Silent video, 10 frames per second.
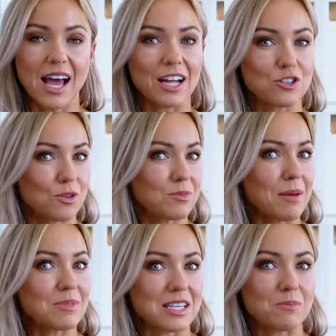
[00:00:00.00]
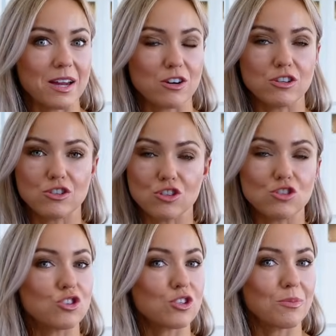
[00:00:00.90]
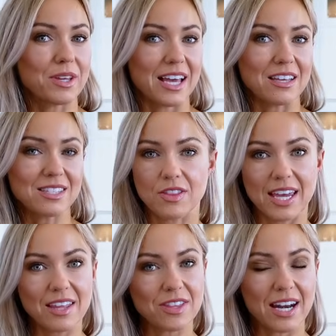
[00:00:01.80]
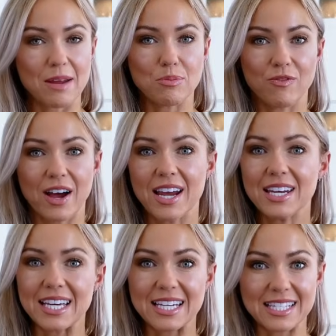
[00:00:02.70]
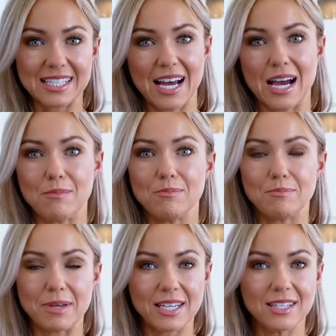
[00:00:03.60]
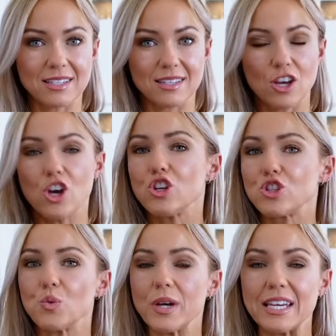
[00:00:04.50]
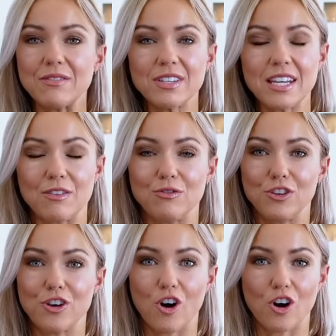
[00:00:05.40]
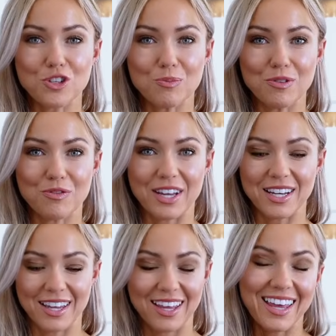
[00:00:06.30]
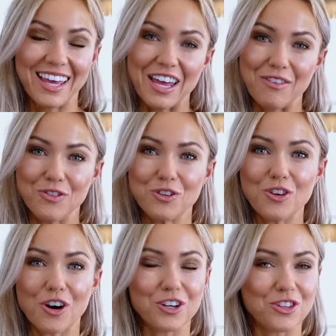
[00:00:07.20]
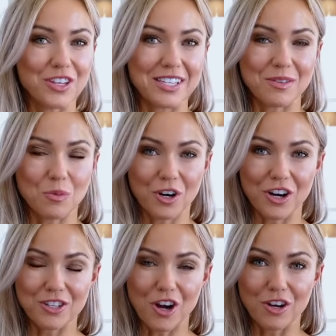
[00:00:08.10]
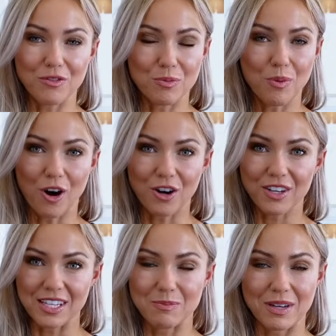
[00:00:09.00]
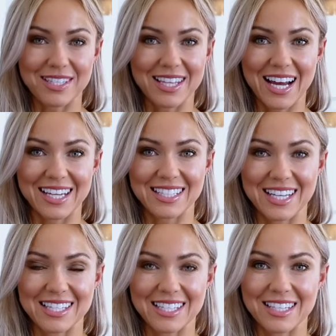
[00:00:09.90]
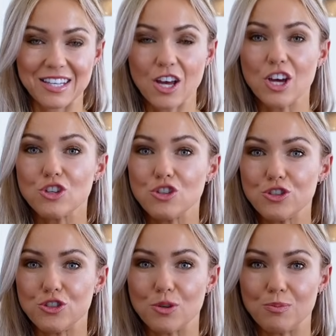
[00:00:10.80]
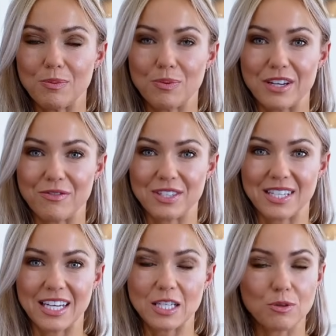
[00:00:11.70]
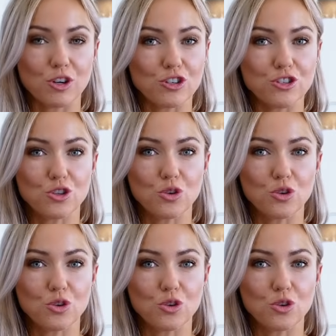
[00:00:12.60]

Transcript: And sometimes it's better to just do something else. The HIIT that I provide, it is time-based. So even if you are super fit, if you're knocking these workouts out of the park, especially the high intensities, you should be pretty fatigued because you're